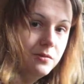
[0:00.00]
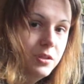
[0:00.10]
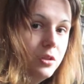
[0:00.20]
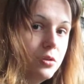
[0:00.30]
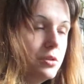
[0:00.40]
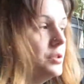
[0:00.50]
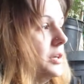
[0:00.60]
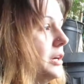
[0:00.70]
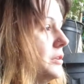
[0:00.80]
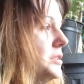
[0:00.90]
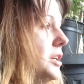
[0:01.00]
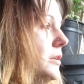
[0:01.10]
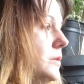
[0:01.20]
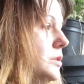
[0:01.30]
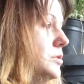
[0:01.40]
videos on how to tell
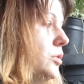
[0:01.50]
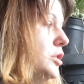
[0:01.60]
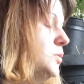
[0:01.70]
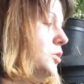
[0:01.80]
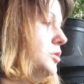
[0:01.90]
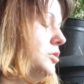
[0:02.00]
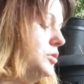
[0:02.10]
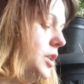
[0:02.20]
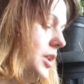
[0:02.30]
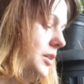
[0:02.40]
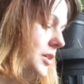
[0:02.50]
if your soil is moist or dry.